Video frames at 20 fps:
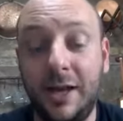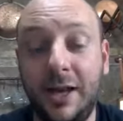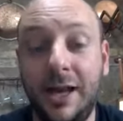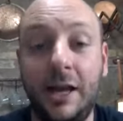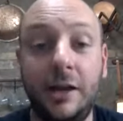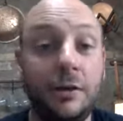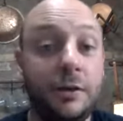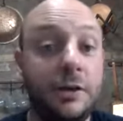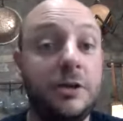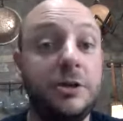
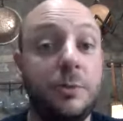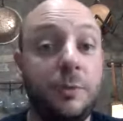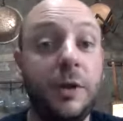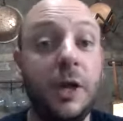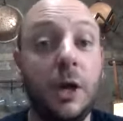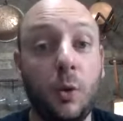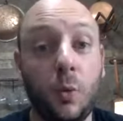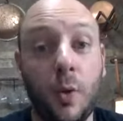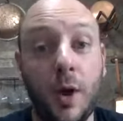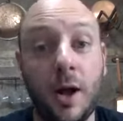And you need to
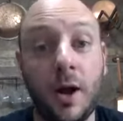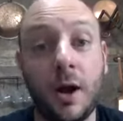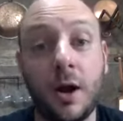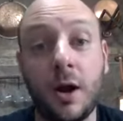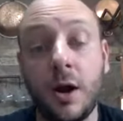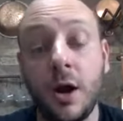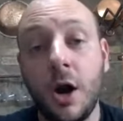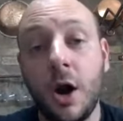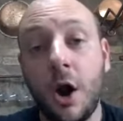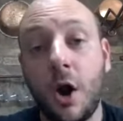be
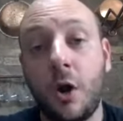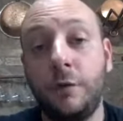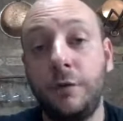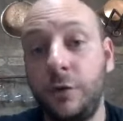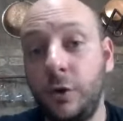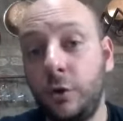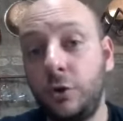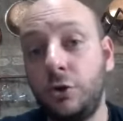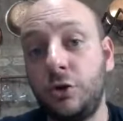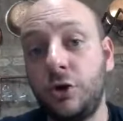aware of
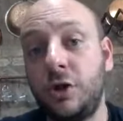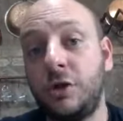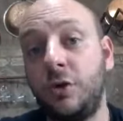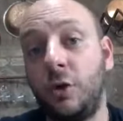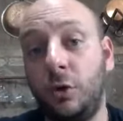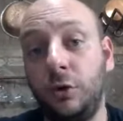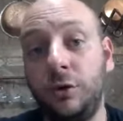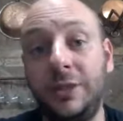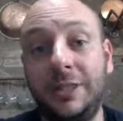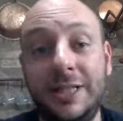not just
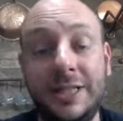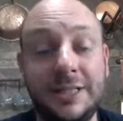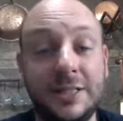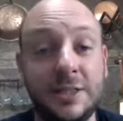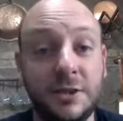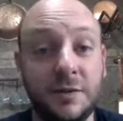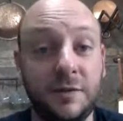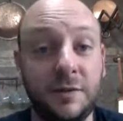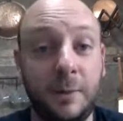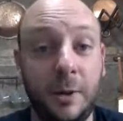all the
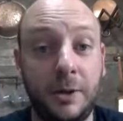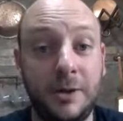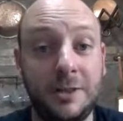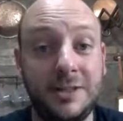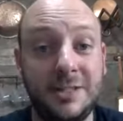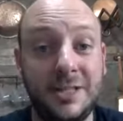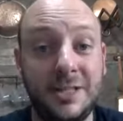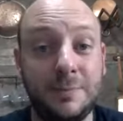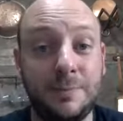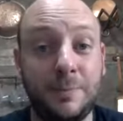details of the
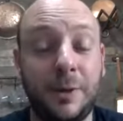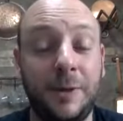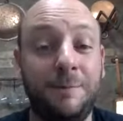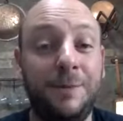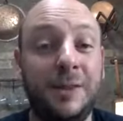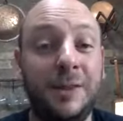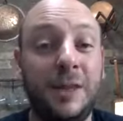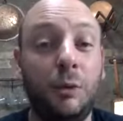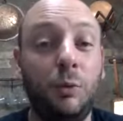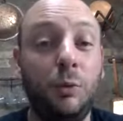policies, but
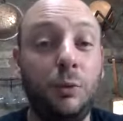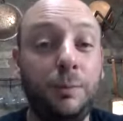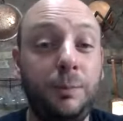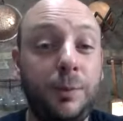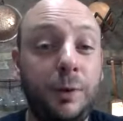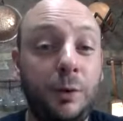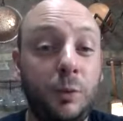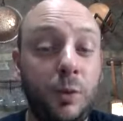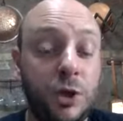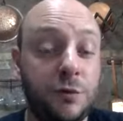there would
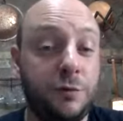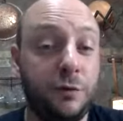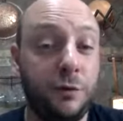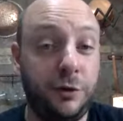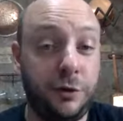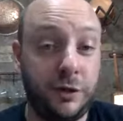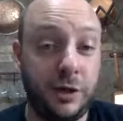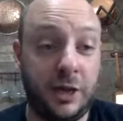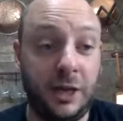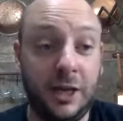be wishful
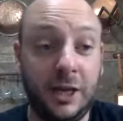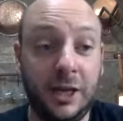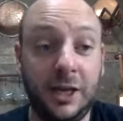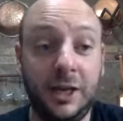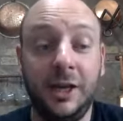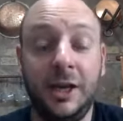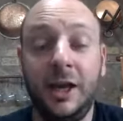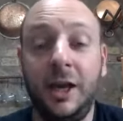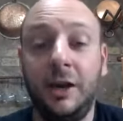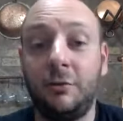
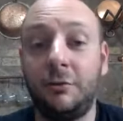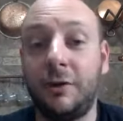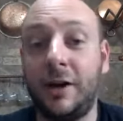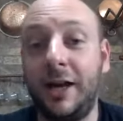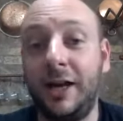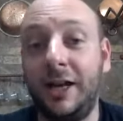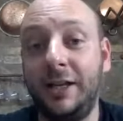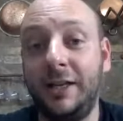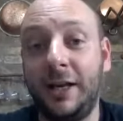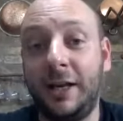thinking,
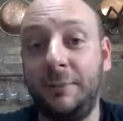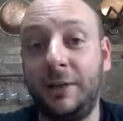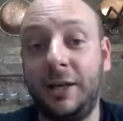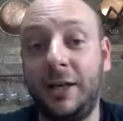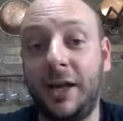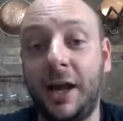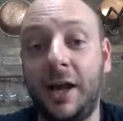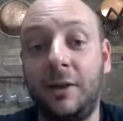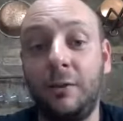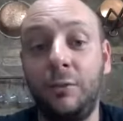right? I mean,
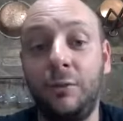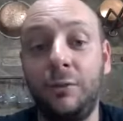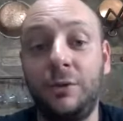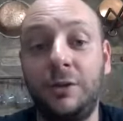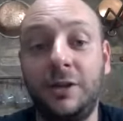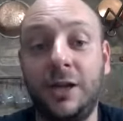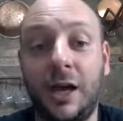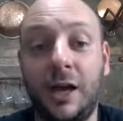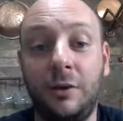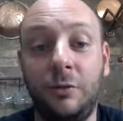I
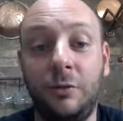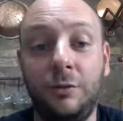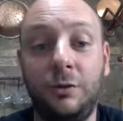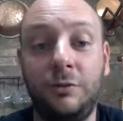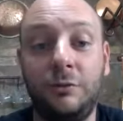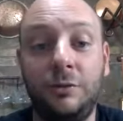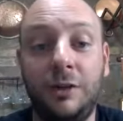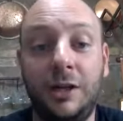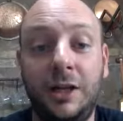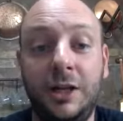would
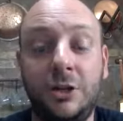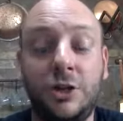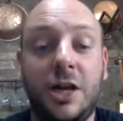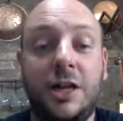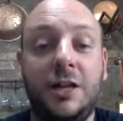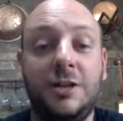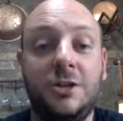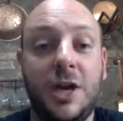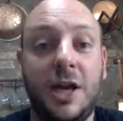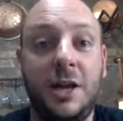really
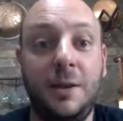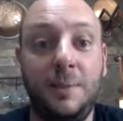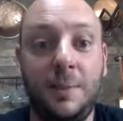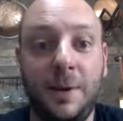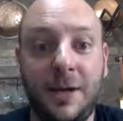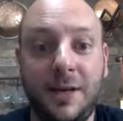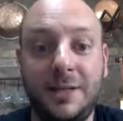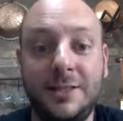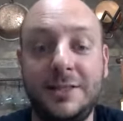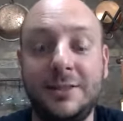challenge
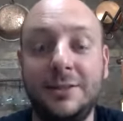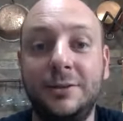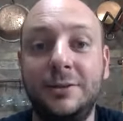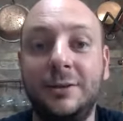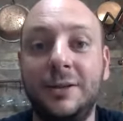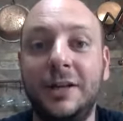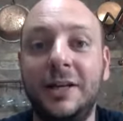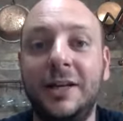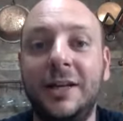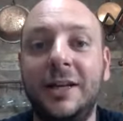anybody
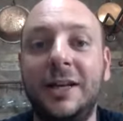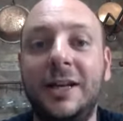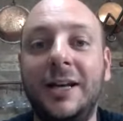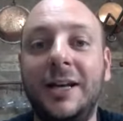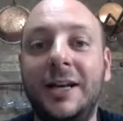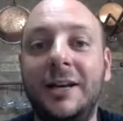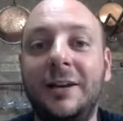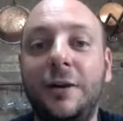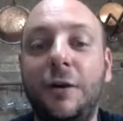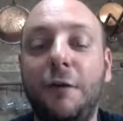to
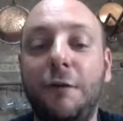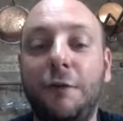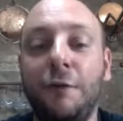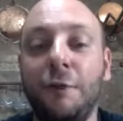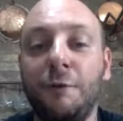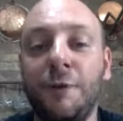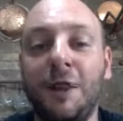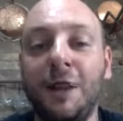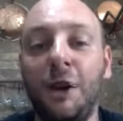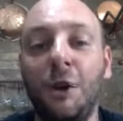
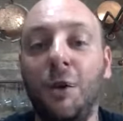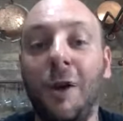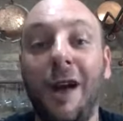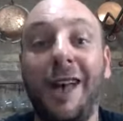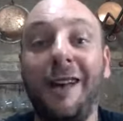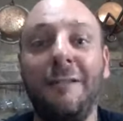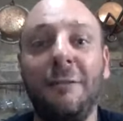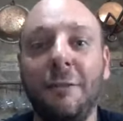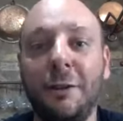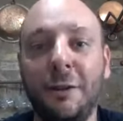confirm that they know
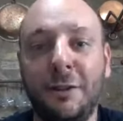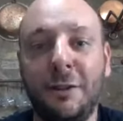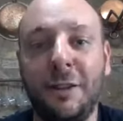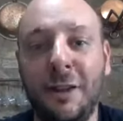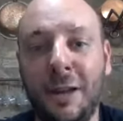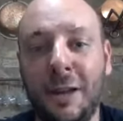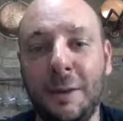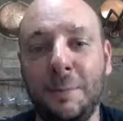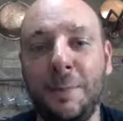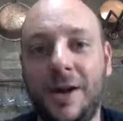
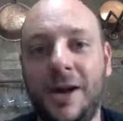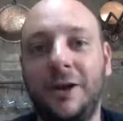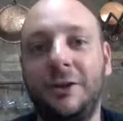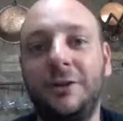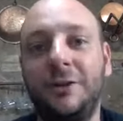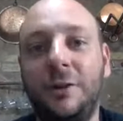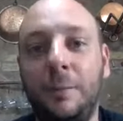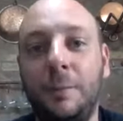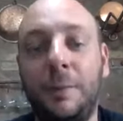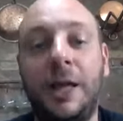everything
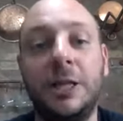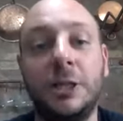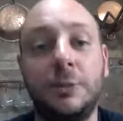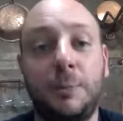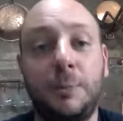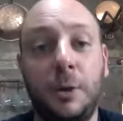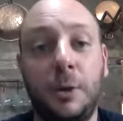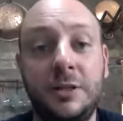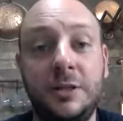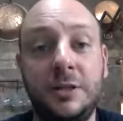about compliance
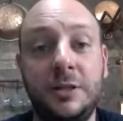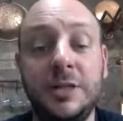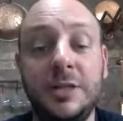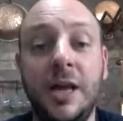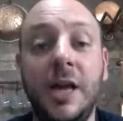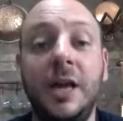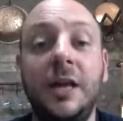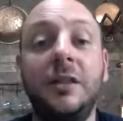policies.